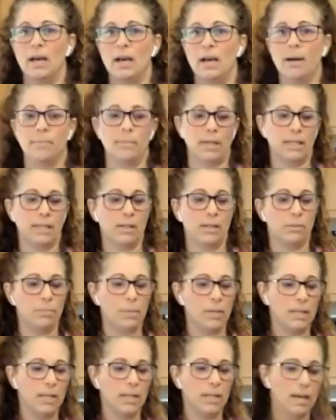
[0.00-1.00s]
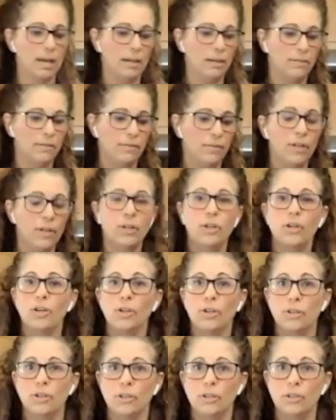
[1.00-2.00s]
a little bit of a
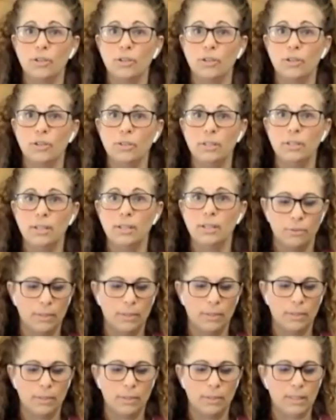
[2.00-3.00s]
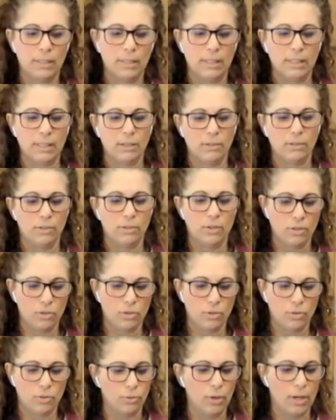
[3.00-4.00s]
curl, if you will, a little
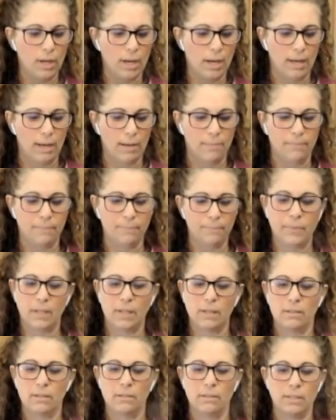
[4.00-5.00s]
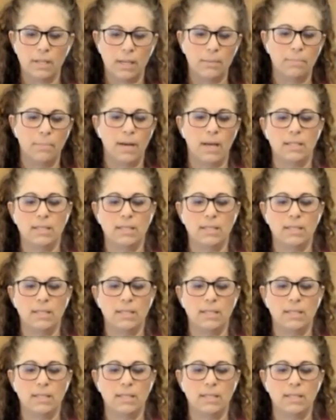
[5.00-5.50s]
screw type